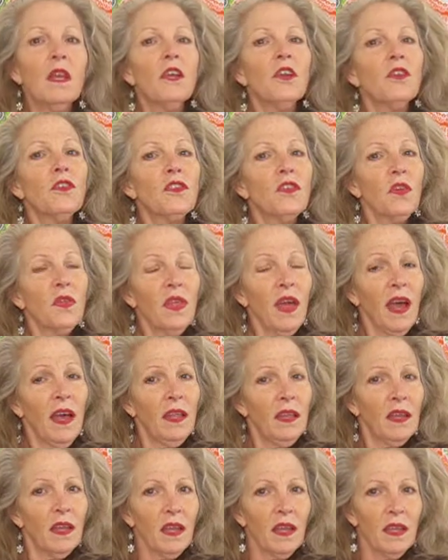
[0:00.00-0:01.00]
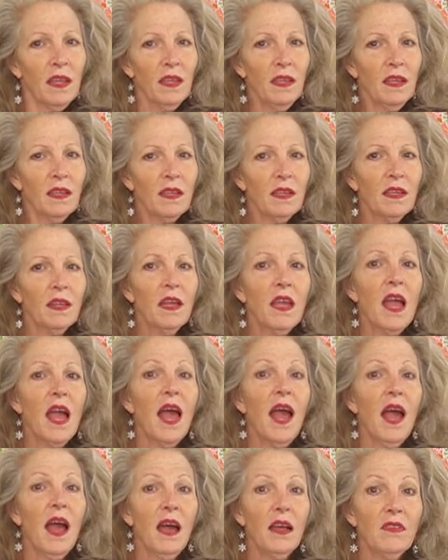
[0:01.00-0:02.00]
So that night,
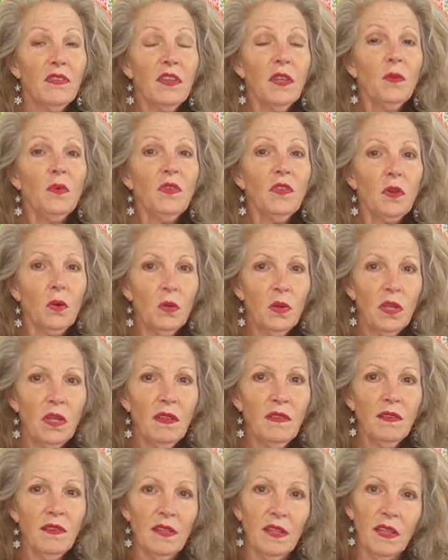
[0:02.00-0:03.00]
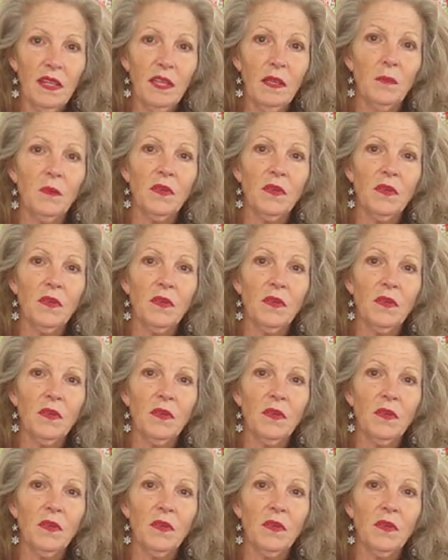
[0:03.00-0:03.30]
as he was going to sleep,